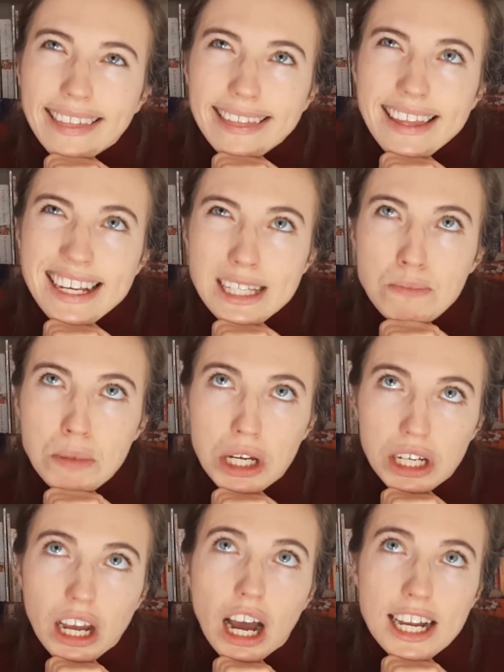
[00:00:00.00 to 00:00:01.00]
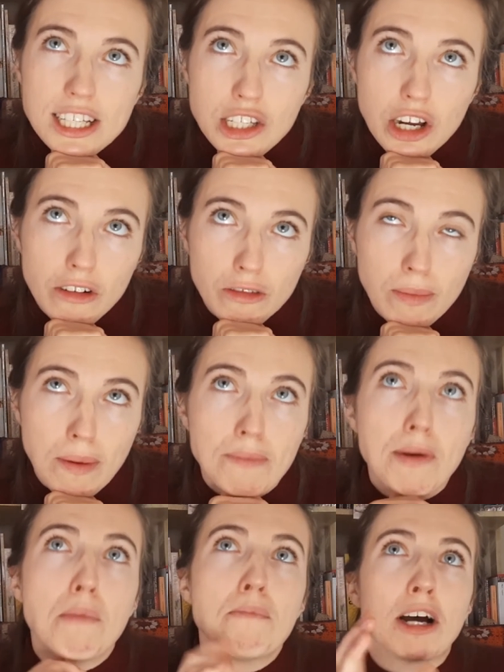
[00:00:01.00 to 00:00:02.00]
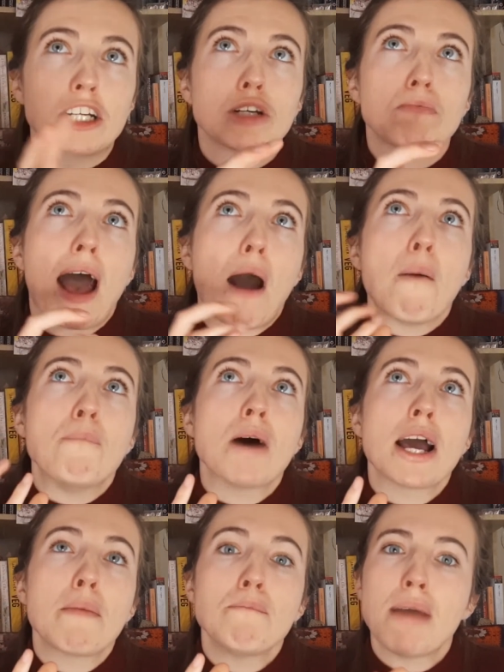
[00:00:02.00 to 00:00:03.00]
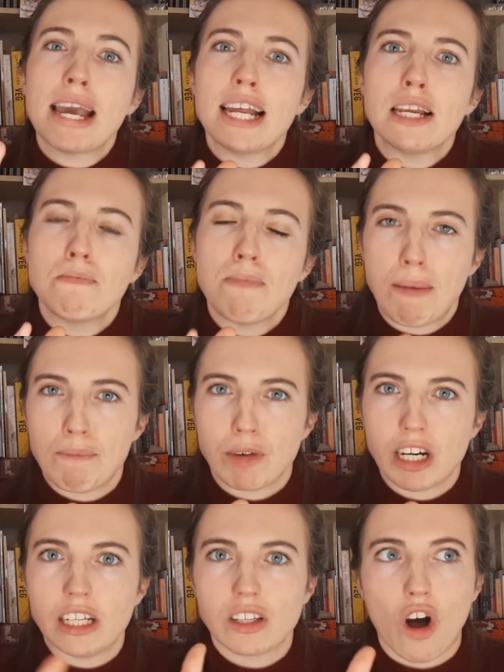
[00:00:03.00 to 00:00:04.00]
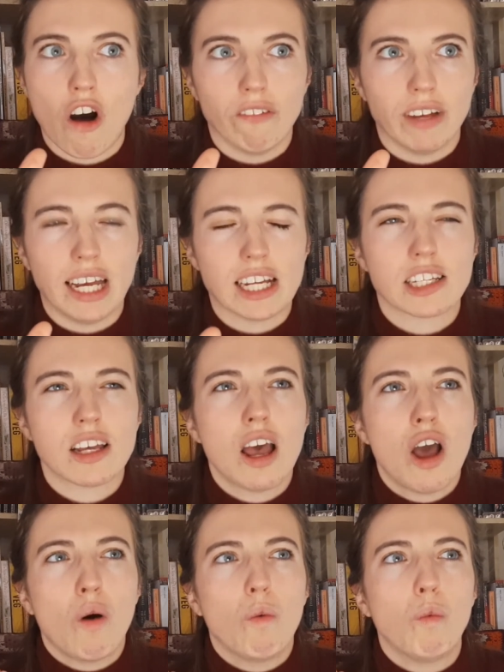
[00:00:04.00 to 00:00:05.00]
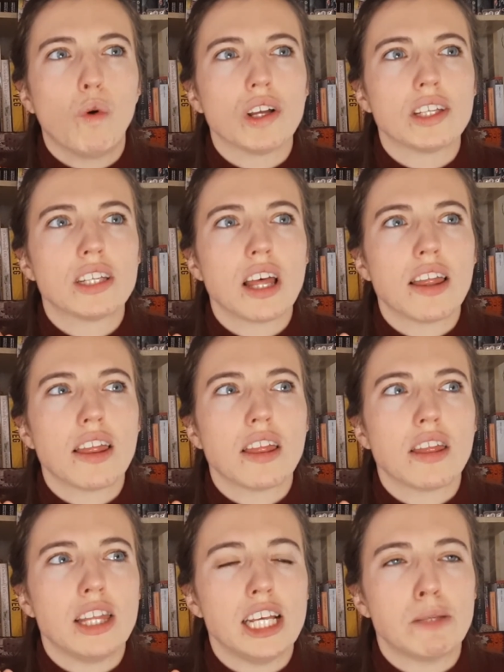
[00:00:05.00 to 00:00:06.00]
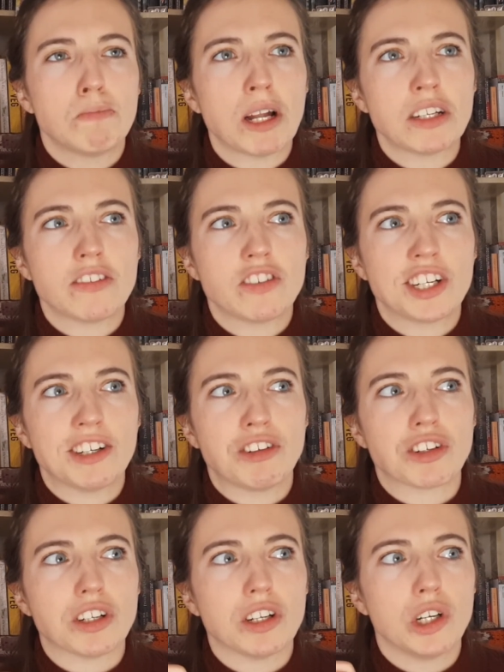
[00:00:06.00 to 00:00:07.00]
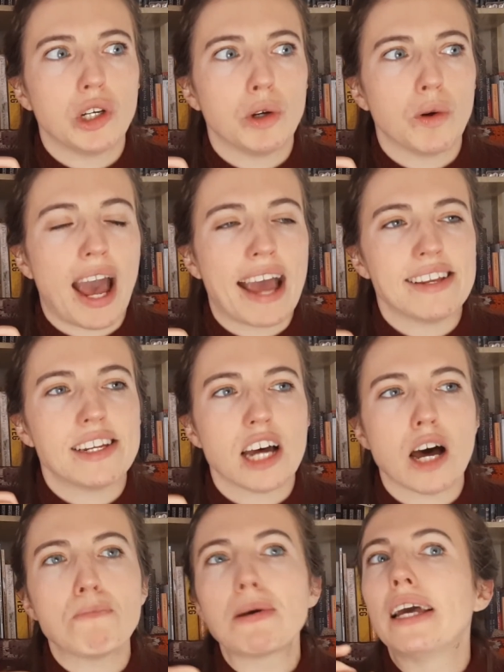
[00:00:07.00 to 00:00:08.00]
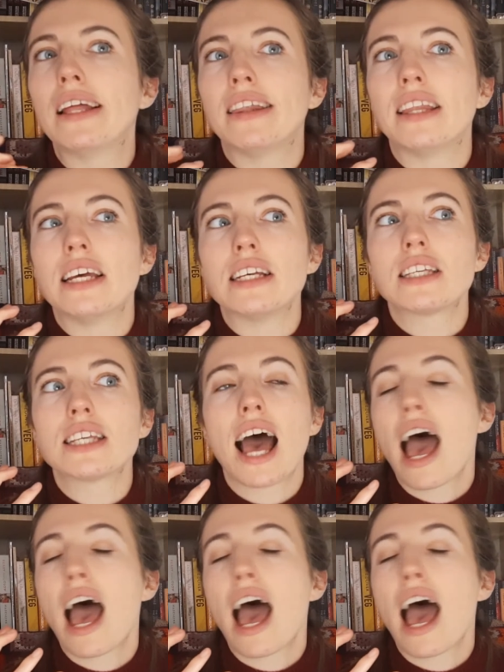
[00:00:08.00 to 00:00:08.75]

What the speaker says: This book I don't remember much about. My main memories of it was these bunch of children who ended up in this